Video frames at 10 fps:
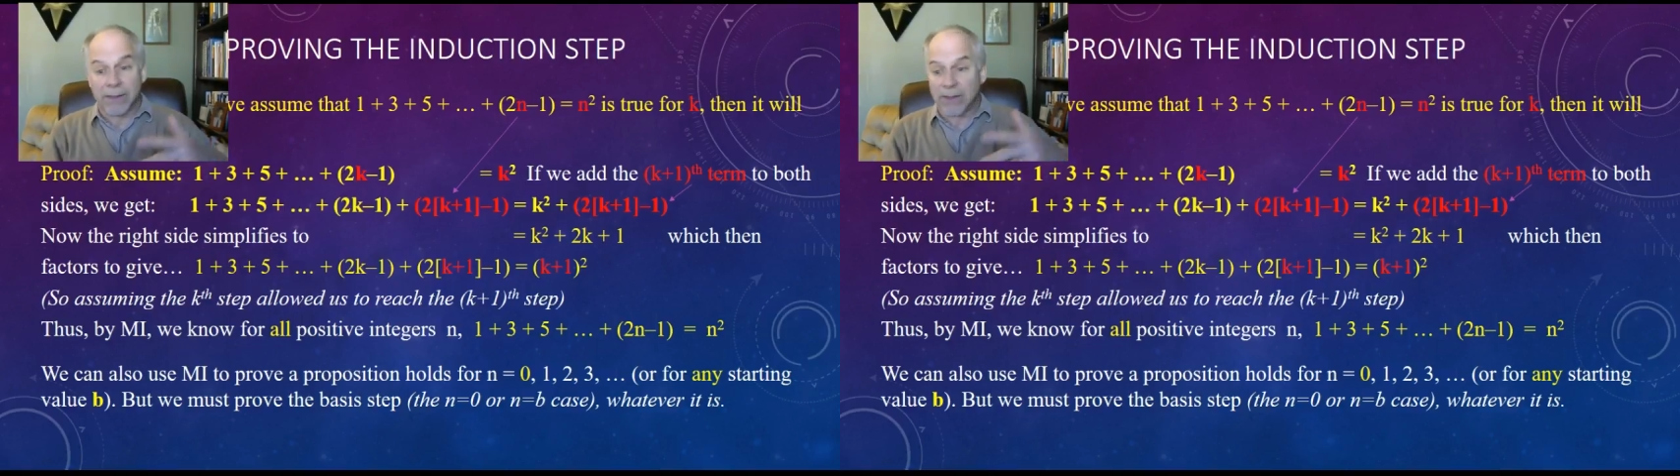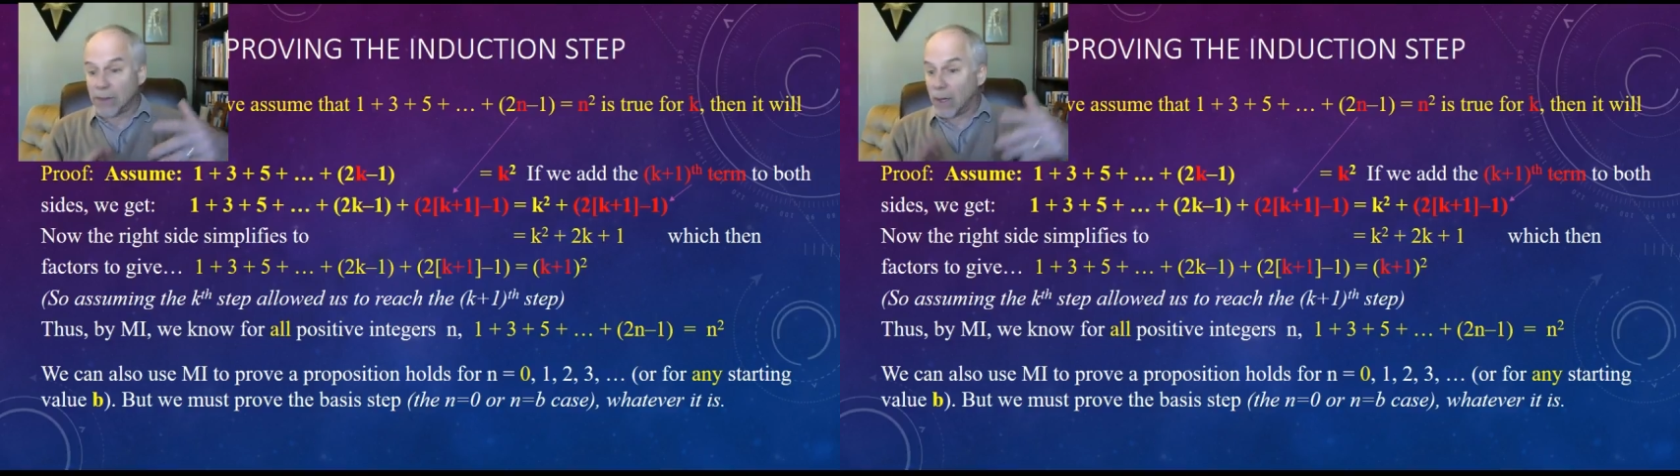
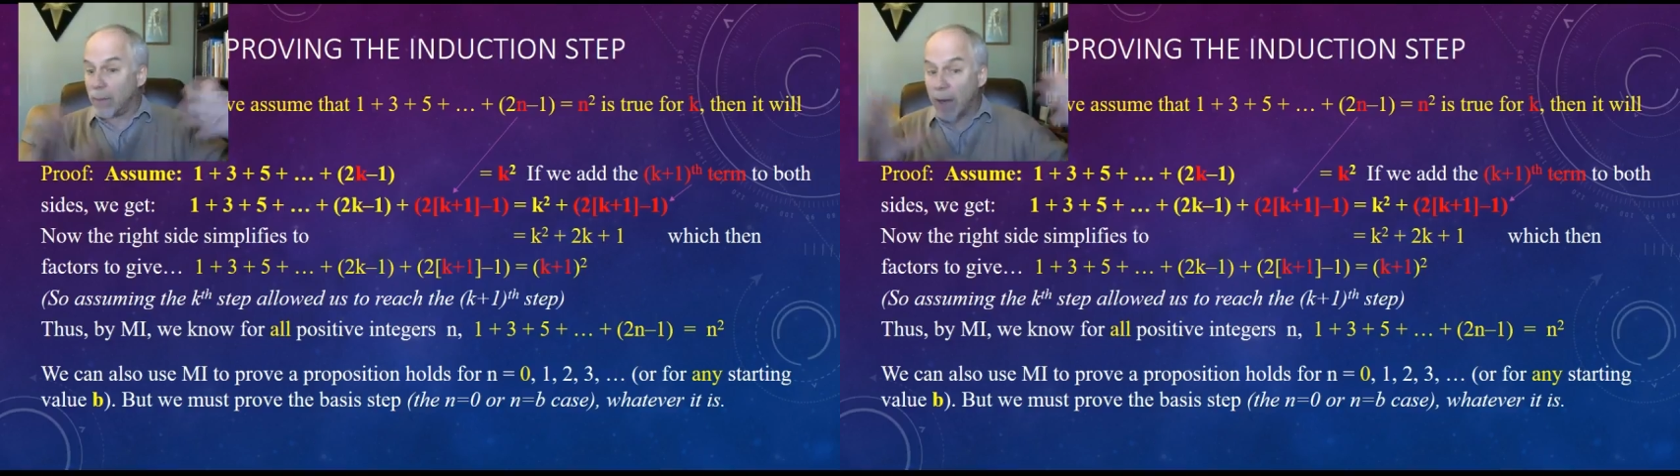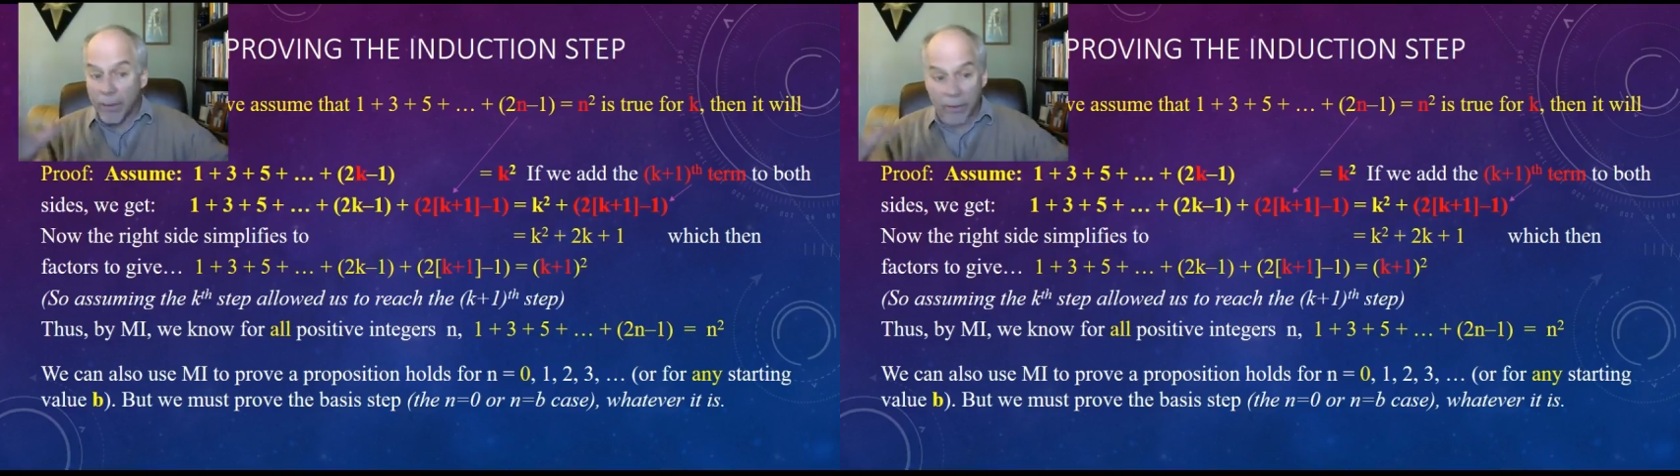
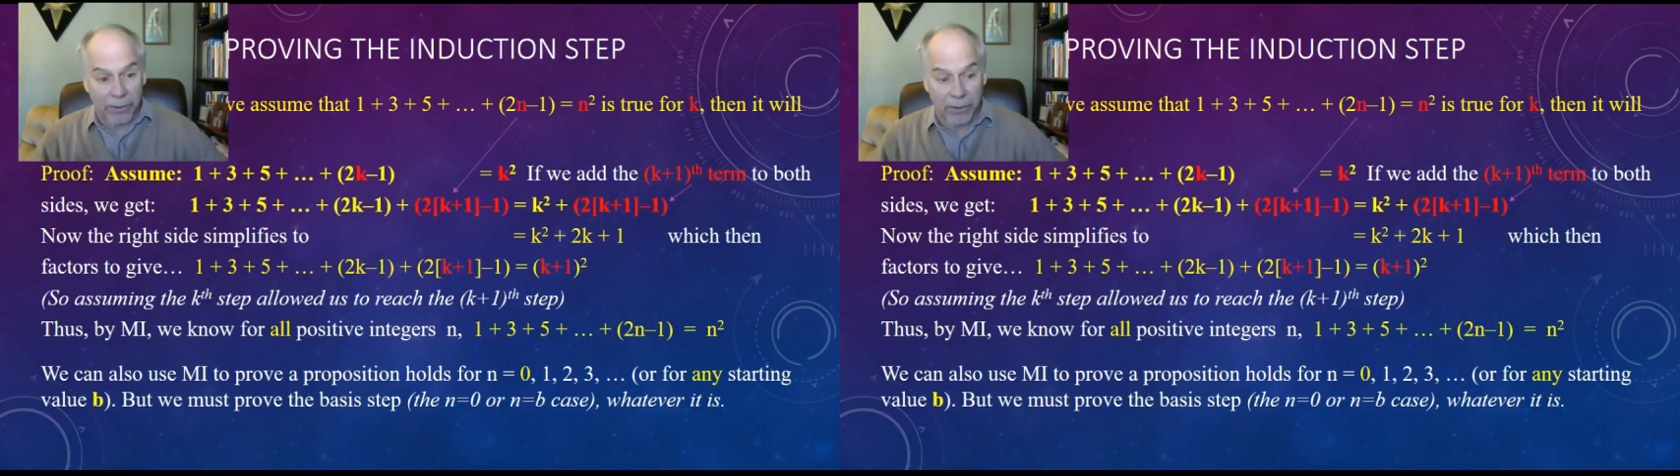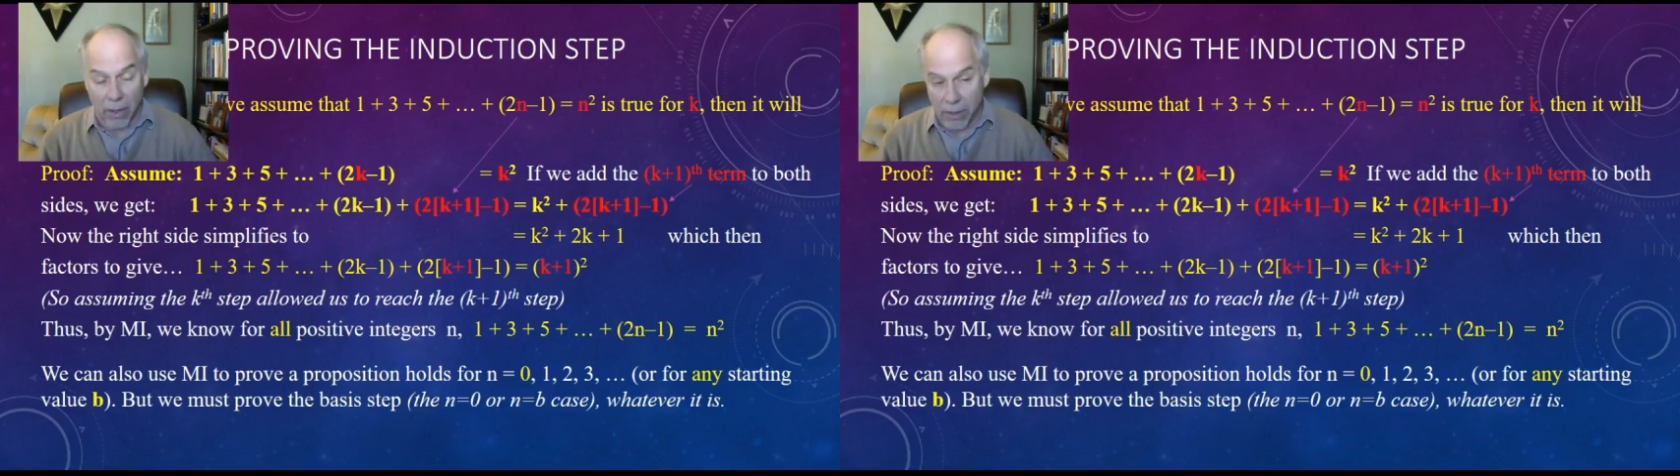some other
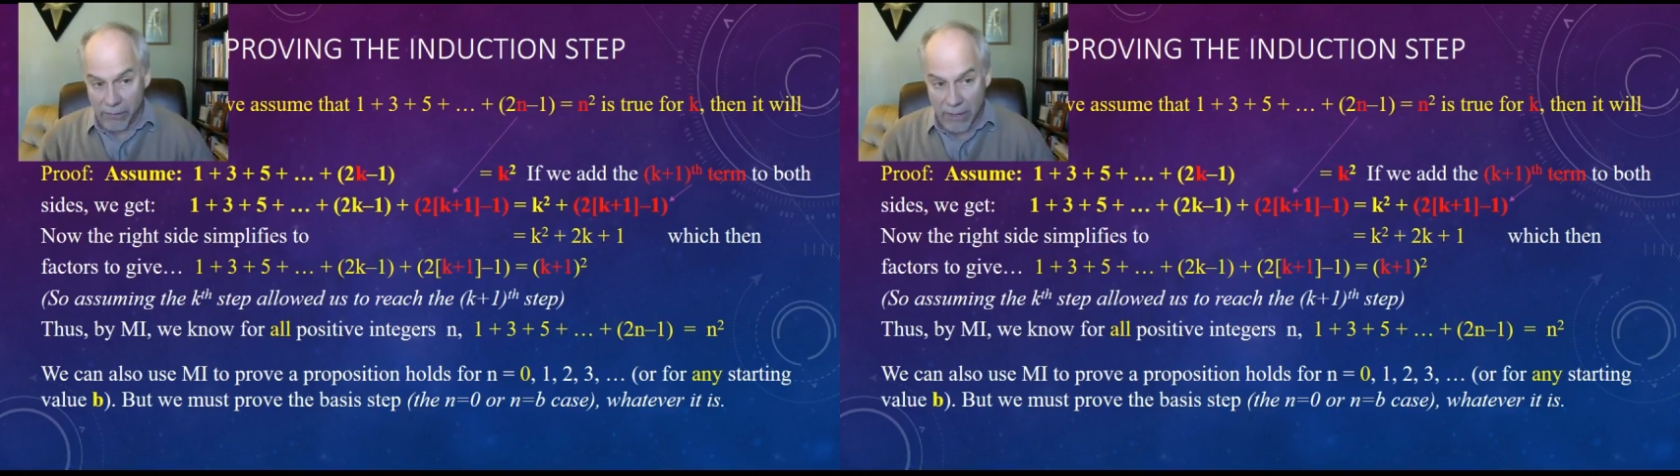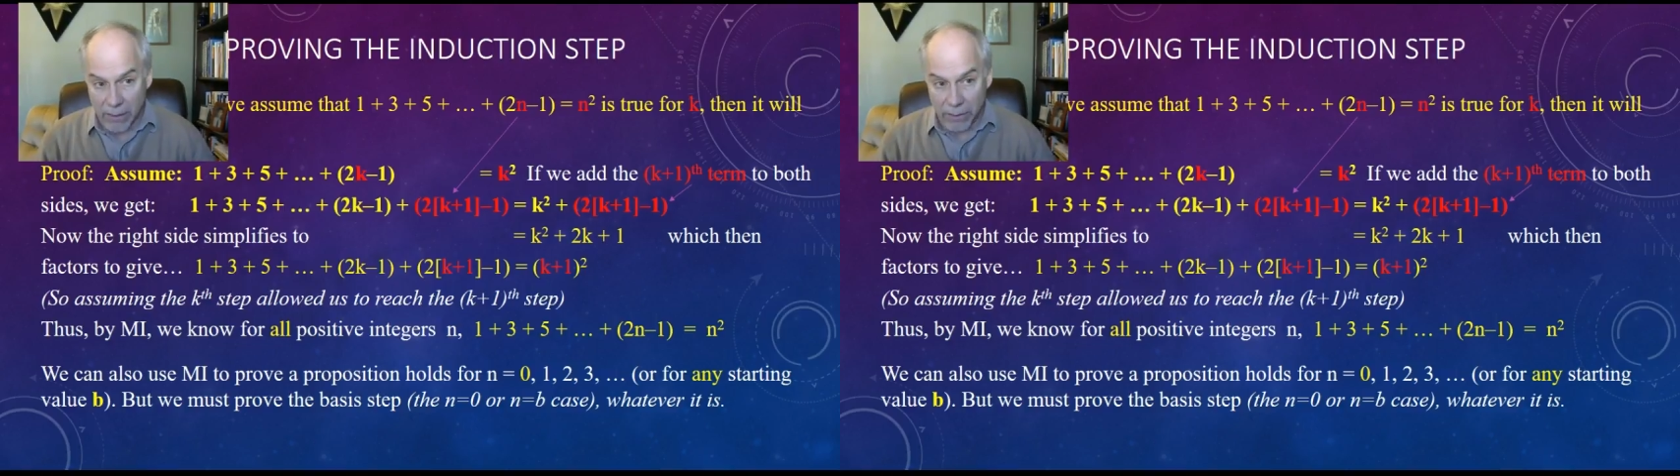
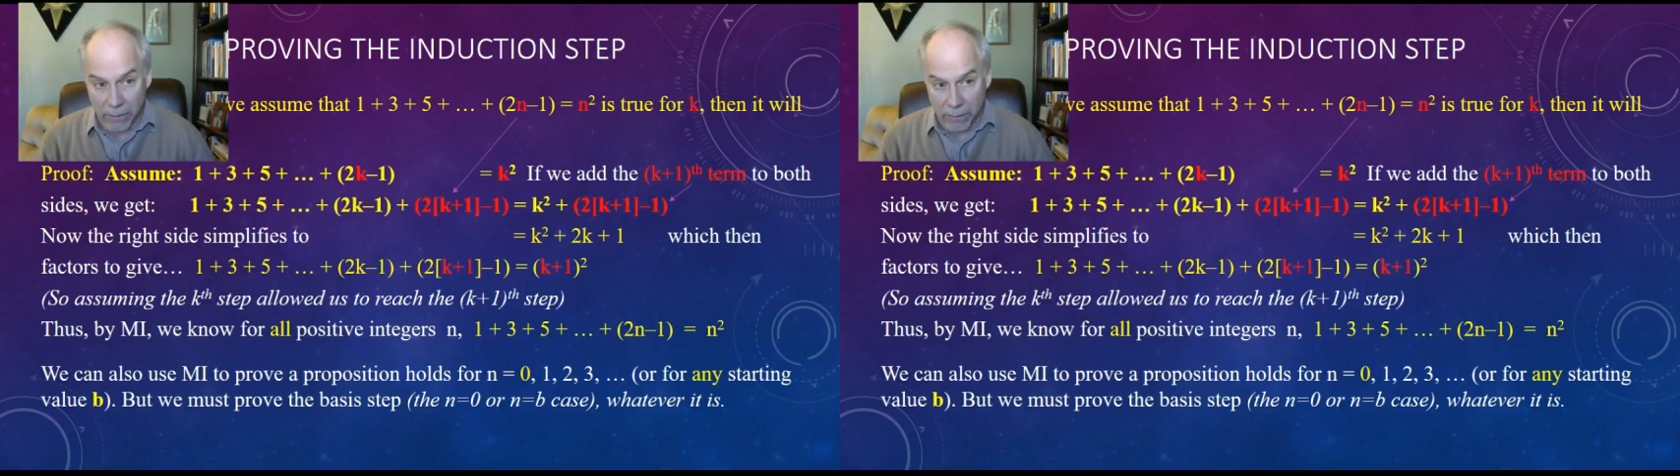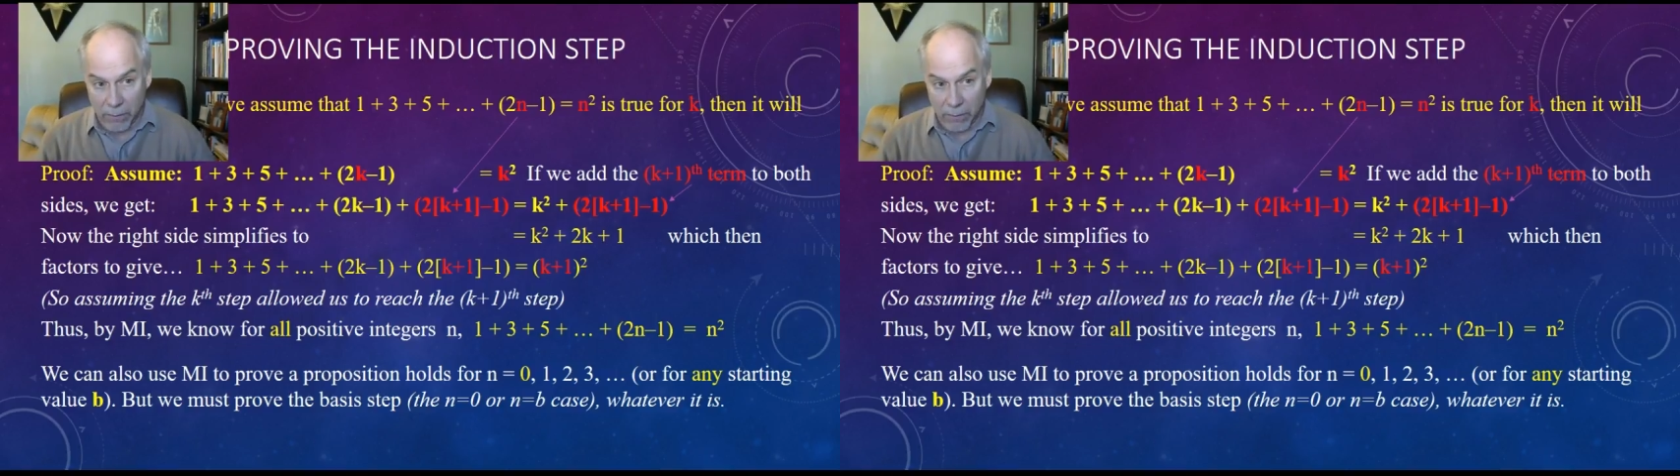starting value.